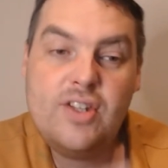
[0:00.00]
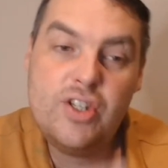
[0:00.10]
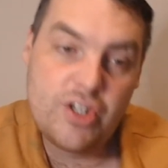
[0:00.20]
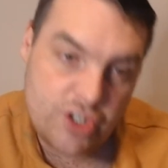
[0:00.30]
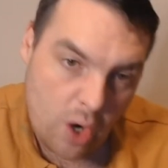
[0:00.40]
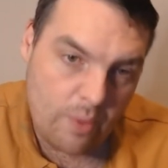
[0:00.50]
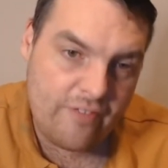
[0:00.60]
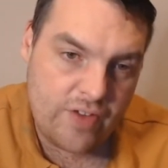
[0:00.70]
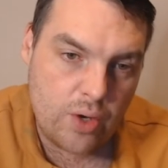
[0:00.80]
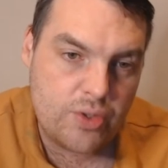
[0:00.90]
And you saw a
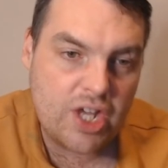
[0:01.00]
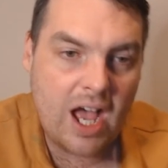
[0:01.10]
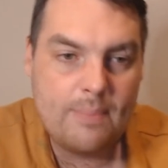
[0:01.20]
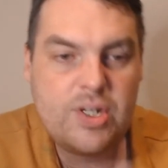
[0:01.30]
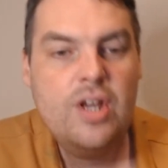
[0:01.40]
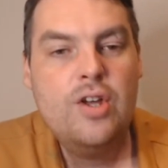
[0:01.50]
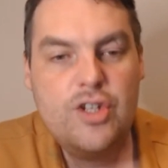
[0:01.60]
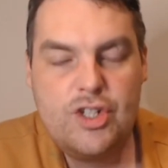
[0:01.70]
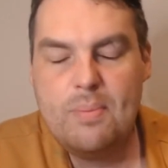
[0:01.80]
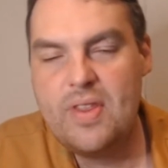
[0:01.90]
few times
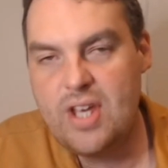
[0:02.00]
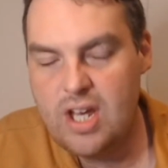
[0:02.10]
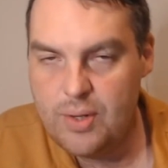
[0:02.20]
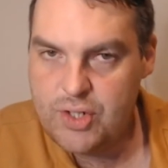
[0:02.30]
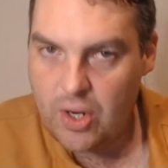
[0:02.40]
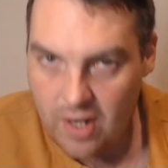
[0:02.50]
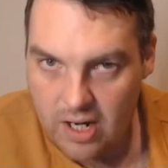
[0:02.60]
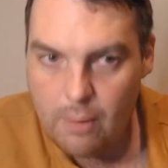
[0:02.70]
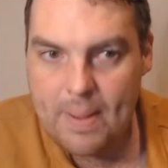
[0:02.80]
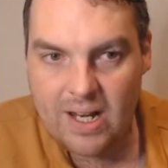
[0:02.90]
some of the girls got a
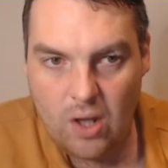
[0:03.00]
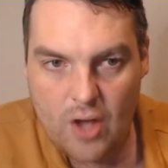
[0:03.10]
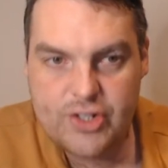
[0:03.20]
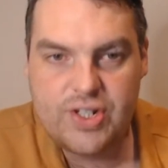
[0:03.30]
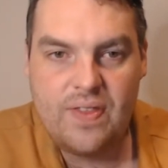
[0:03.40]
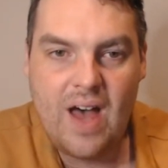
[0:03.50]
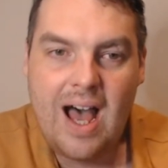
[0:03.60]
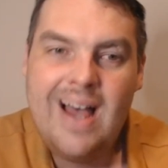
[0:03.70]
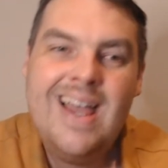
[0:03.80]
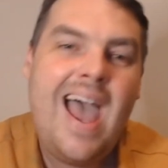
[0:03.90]
little bit lost in that,